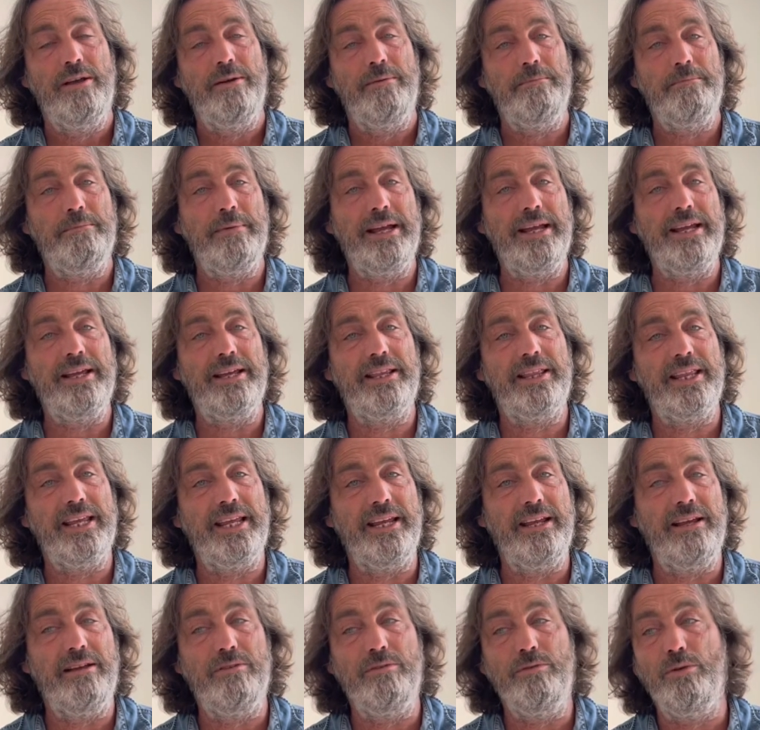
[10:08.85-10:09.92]
make
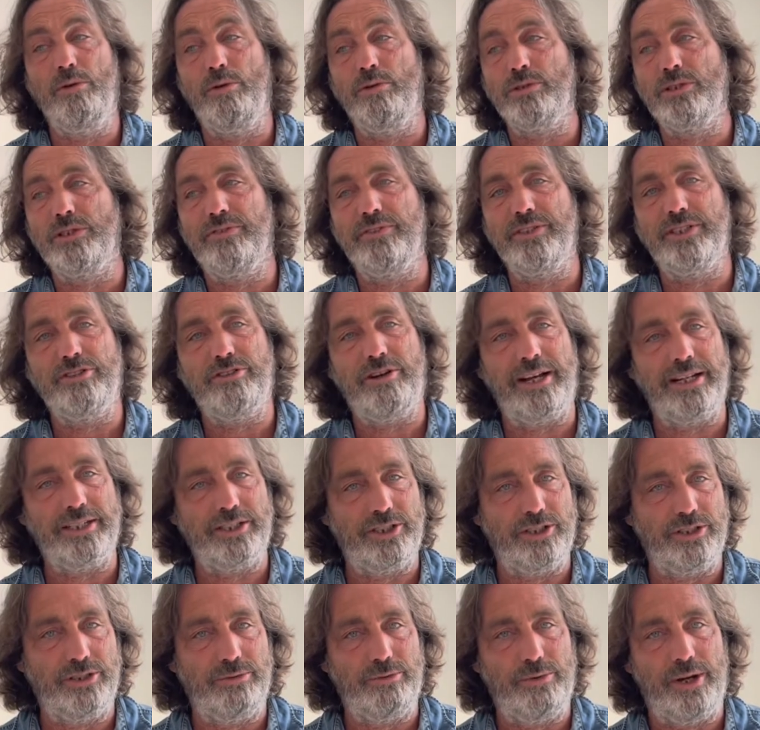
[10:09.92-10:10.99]
the laws of
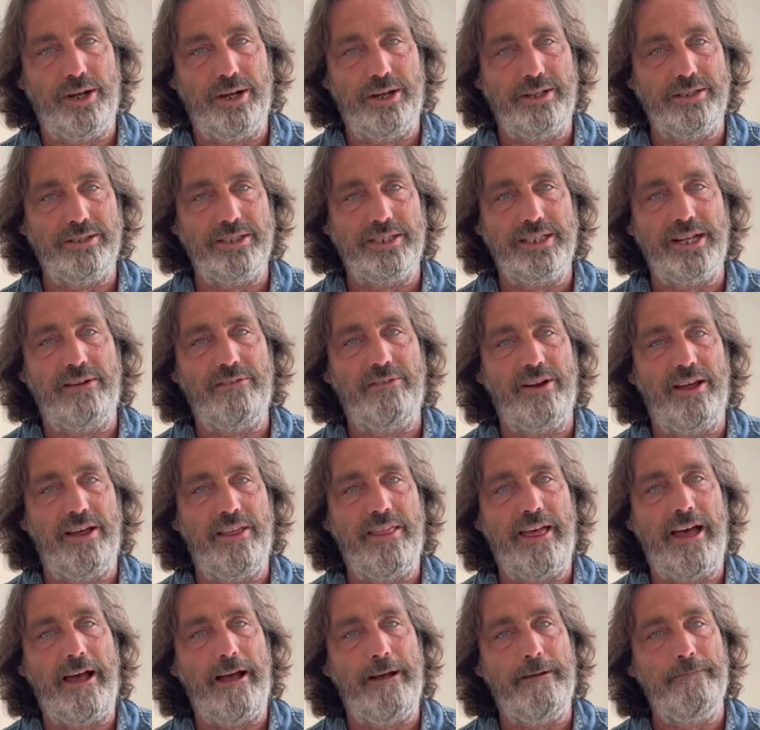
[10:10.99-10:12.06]
attraction work and stuff like
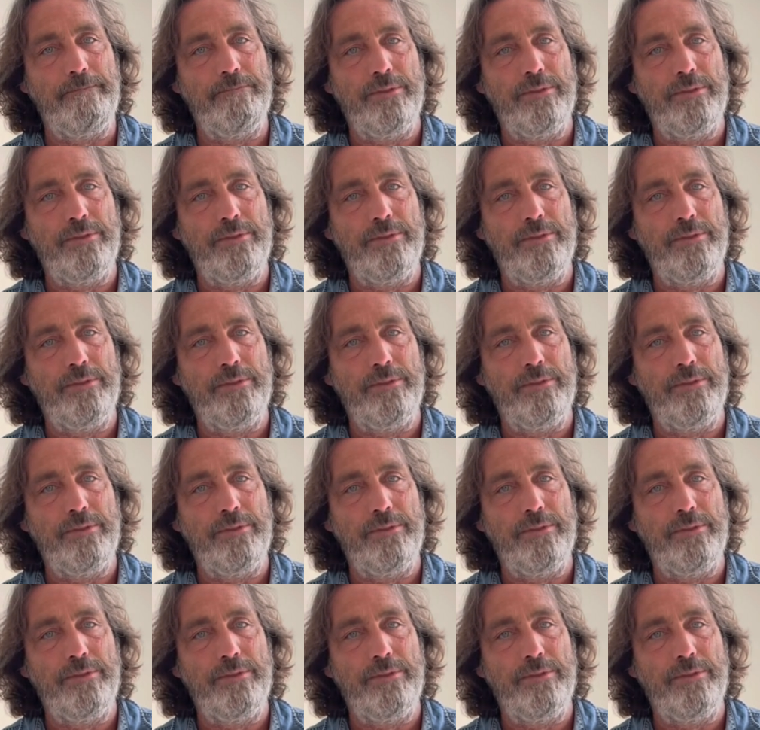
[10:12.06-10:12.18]
that,